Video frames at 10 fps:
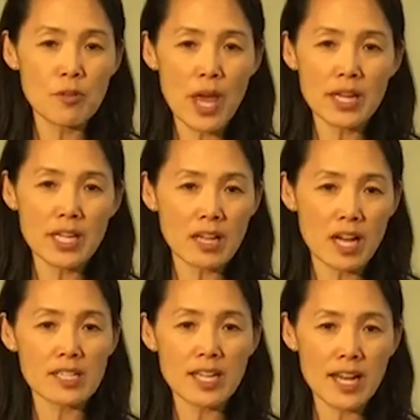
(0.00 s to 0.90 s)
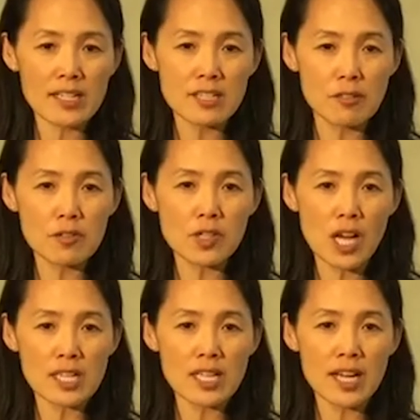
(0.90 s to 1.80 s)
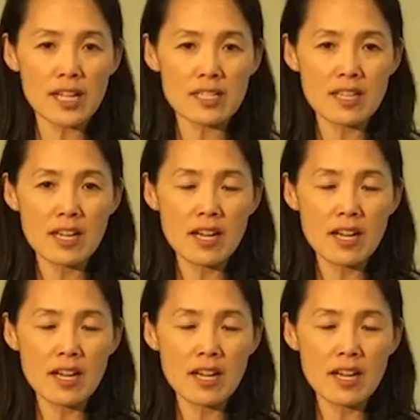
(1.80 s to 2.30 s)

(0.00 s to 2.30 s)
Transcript: any contacts, close contacts